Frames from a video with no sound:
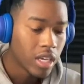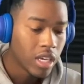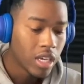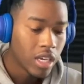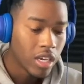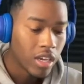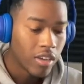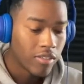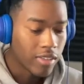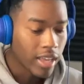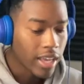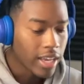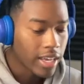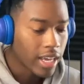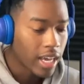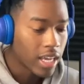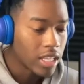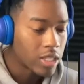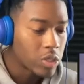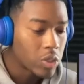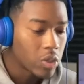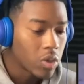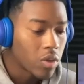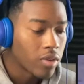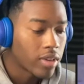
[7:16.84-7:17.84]
if they
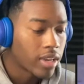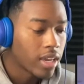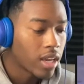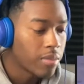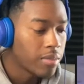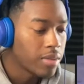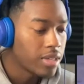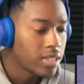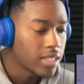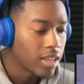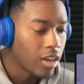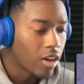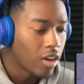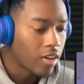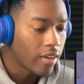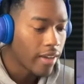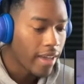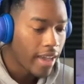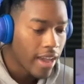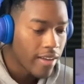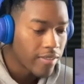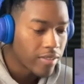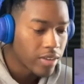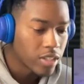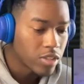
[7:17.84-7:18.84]
got you on camera, this all
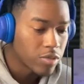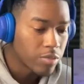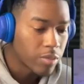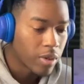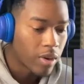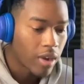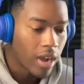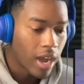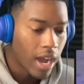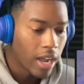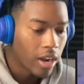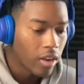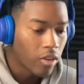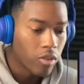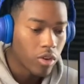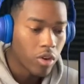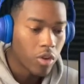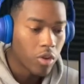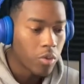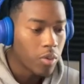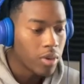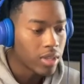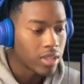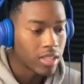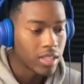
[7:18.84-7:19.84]
evidence, bro. I don't know
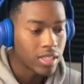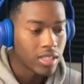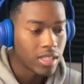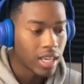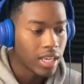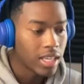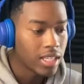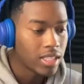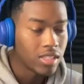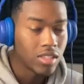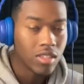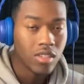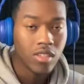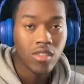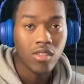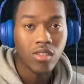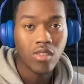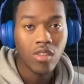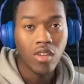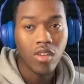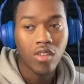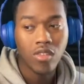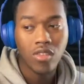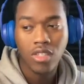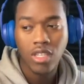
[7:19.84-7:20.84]
what to say to you. You
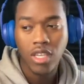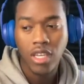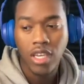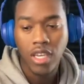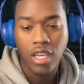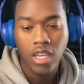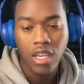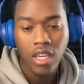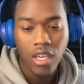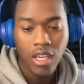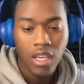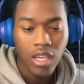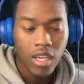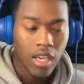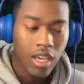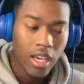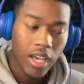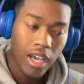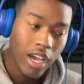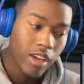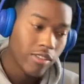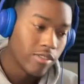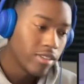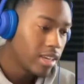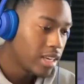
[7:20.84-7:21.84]
know what I'm saying?
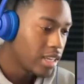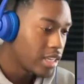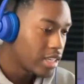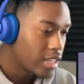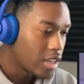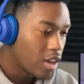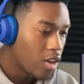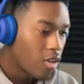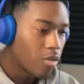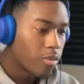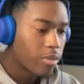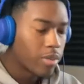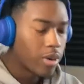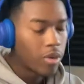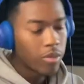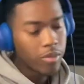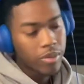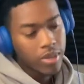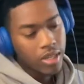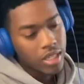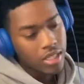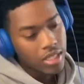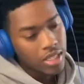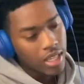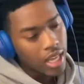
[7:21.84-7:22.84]
I really don't, bro,
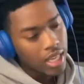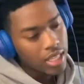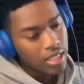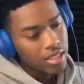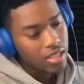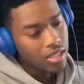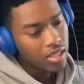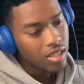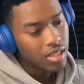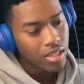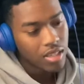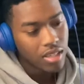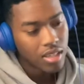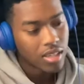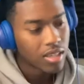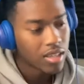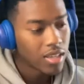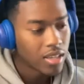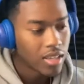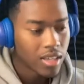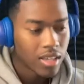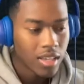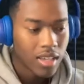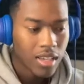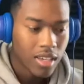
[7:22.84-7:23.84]
because that's
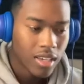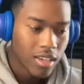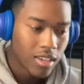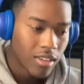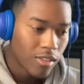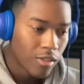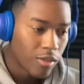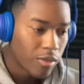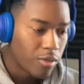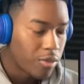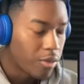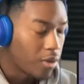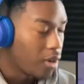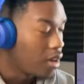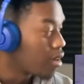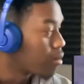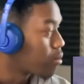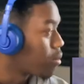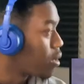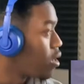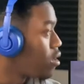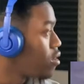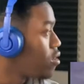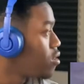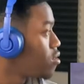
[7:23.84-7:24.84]
fuck,
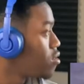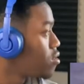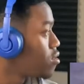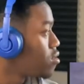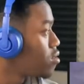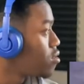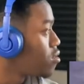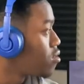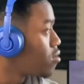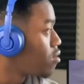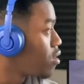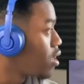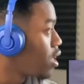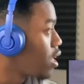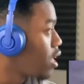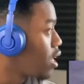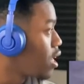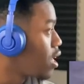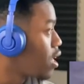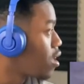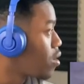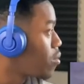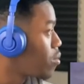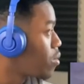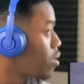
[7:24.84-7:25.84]
bro.
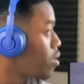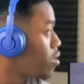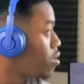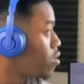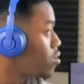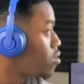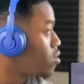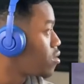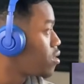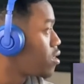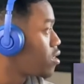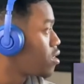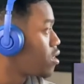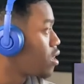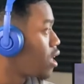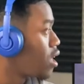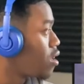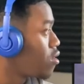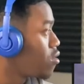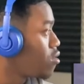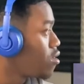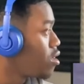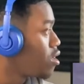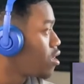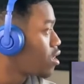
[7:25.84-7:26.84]
Alright, bro, uh,
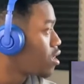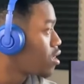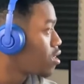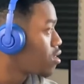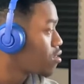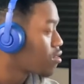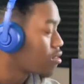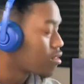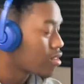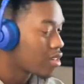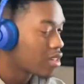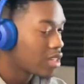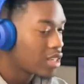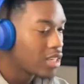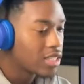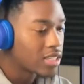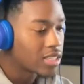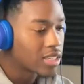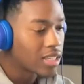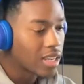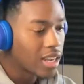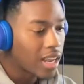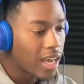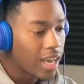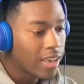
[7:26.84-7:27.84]
you looking at least a
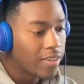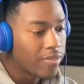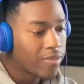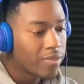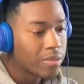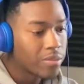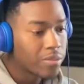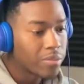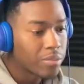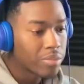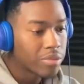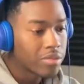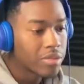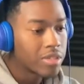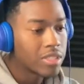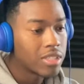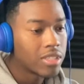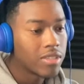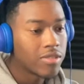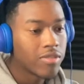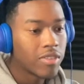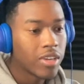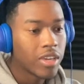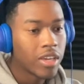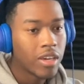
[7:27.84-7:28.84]
life in prison,
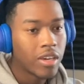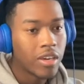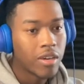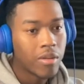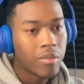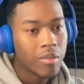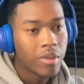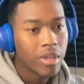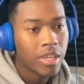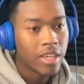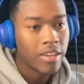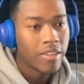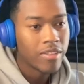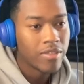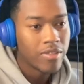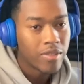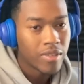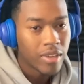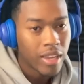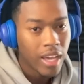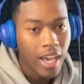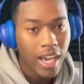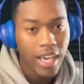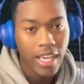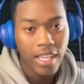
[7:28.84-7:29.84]
fam. If
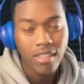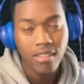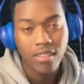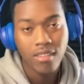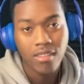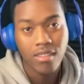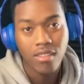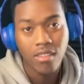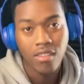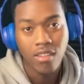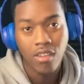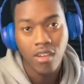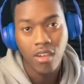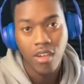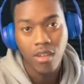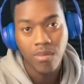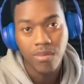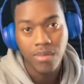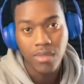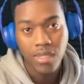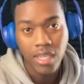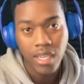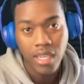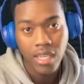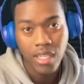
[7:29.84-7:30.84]
not, you know what I'm
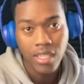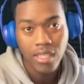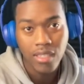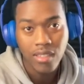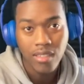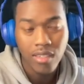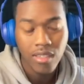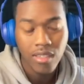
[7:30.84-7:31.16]
saying.